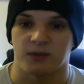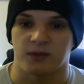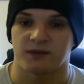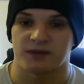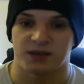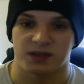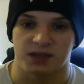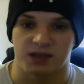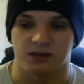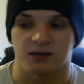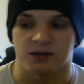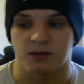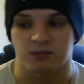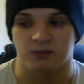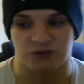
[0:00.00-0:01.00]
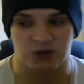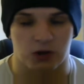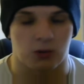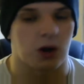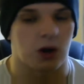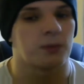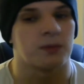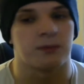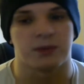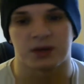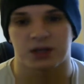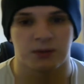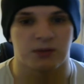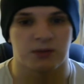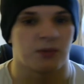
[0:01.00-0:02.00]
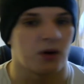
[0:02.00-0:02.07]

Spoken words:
and I've seen him grow up and become the